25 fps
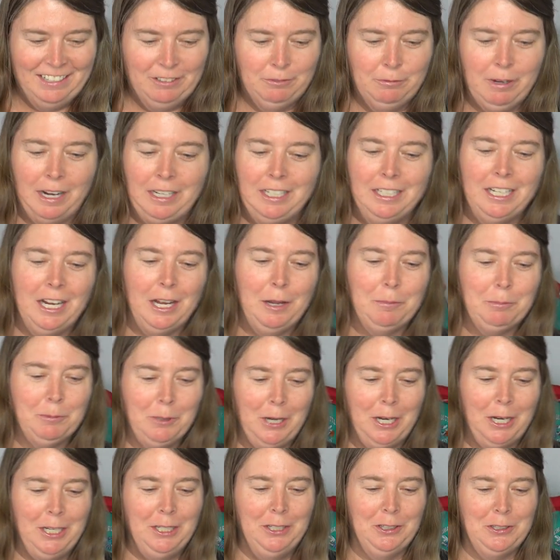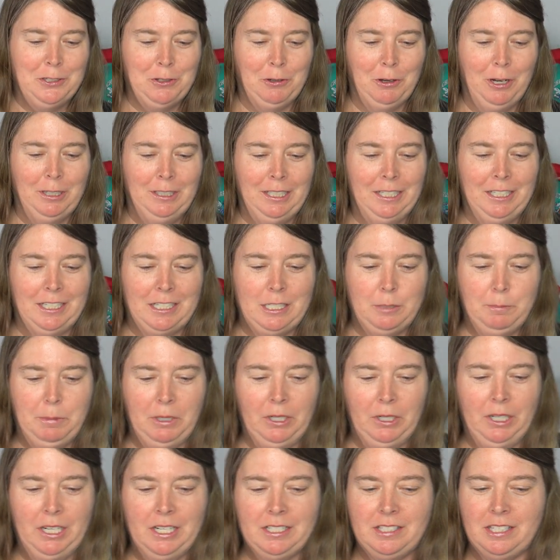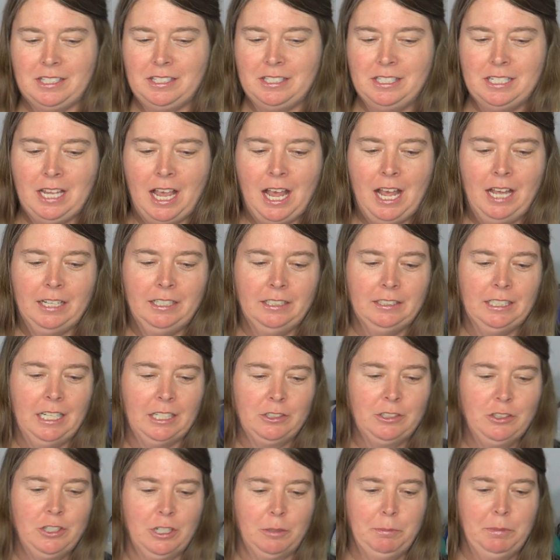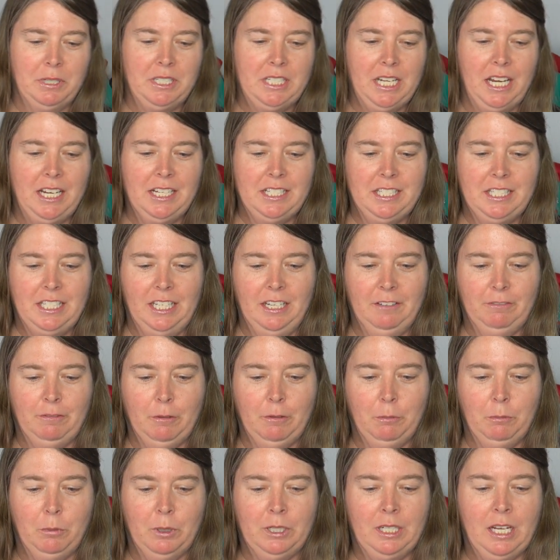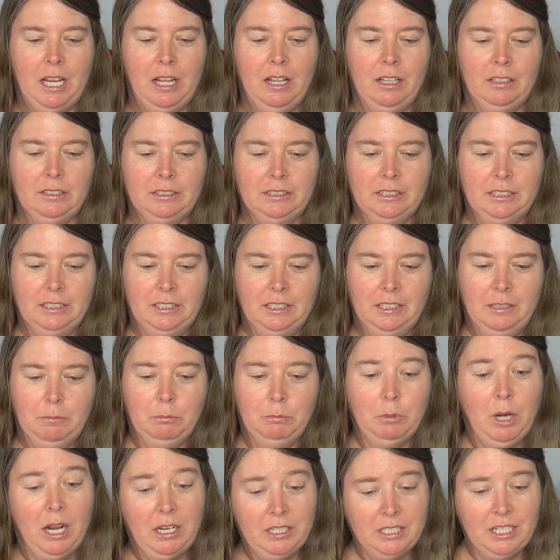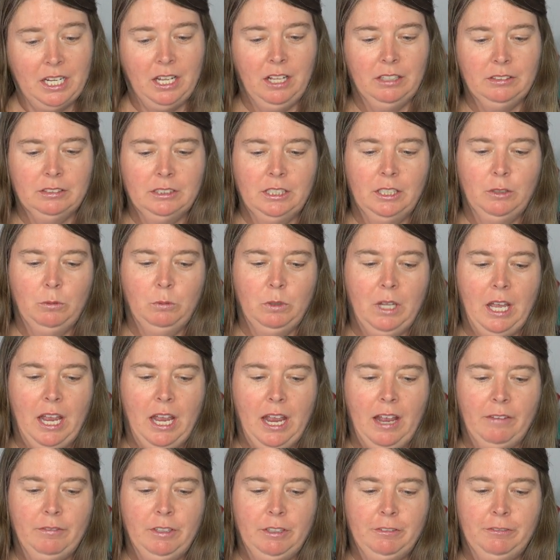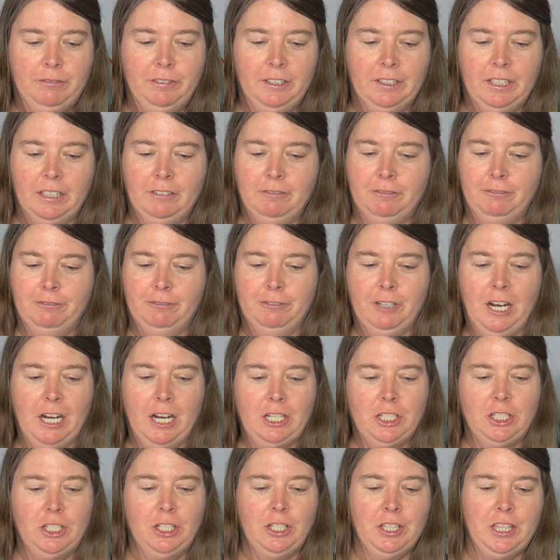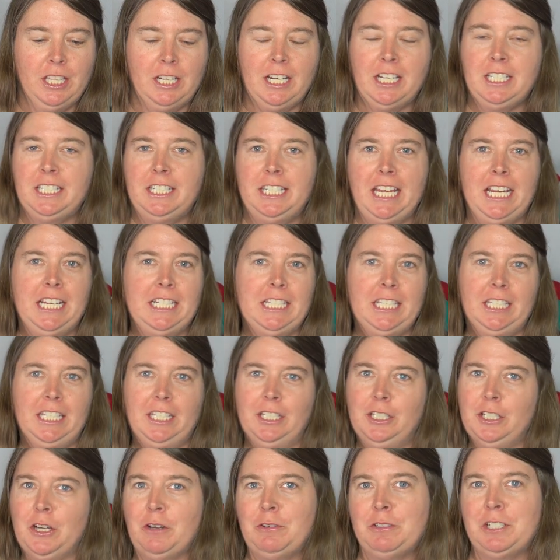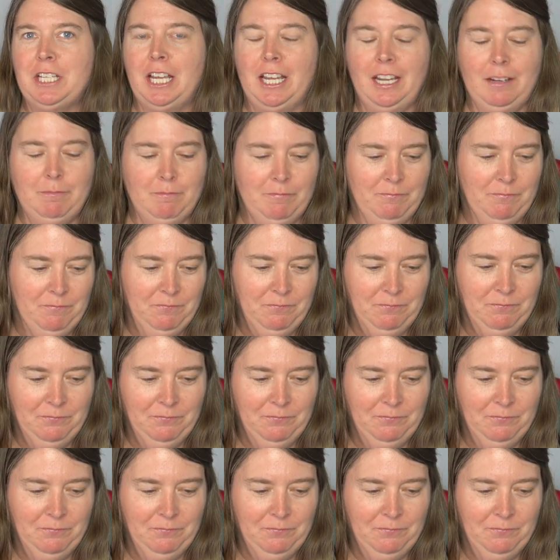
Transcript: Ready to upgrade your toilet experience? This non-electric bidet seat from Brondell will have you feeling fresher than a daisy in no time.